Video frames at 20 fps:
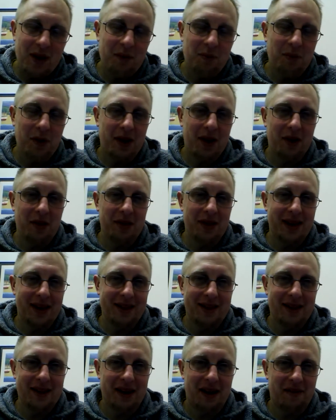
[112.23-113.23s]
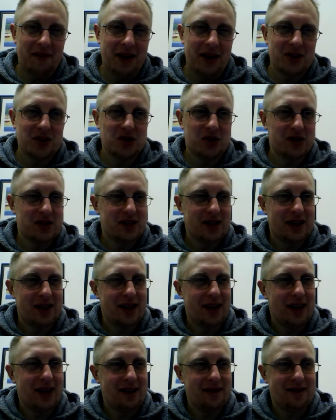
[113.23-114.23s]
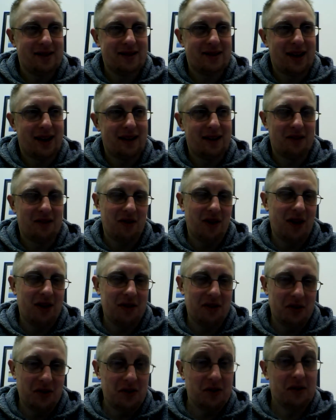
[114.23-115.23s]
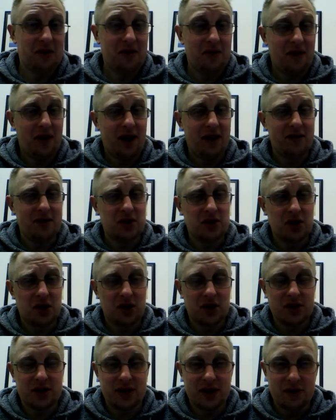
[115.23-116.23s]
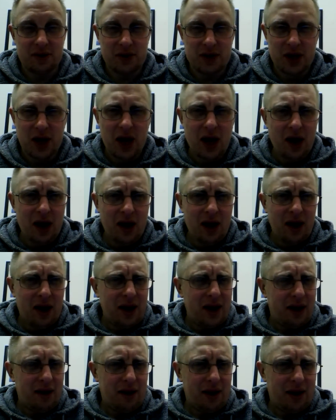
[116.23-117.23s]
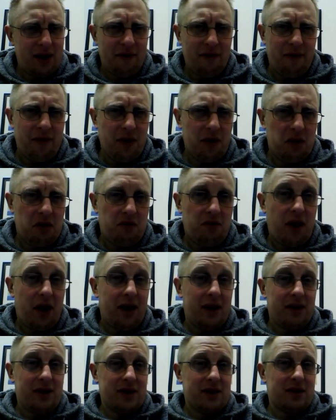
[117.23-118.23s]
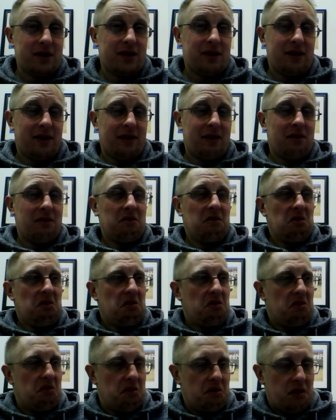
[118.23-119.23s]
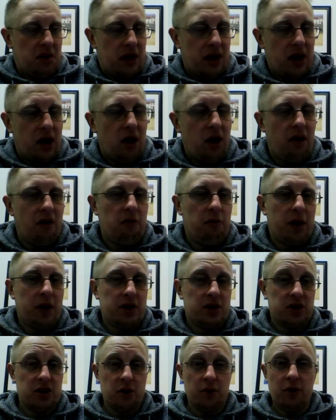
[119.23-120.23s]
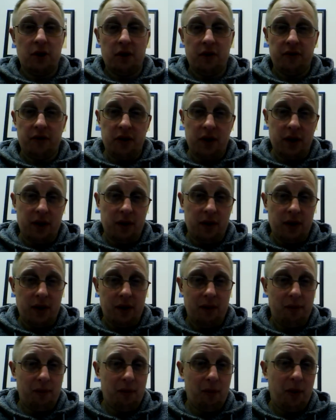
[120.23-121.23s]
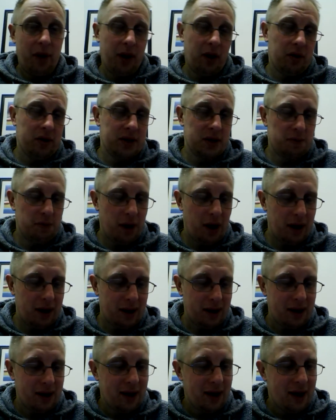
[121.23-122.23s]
I don't think he did have that choice. I think he had to stand his ground in order to fire his shots, and he didn't feel threatened enough by Shumanov that he went on his bike.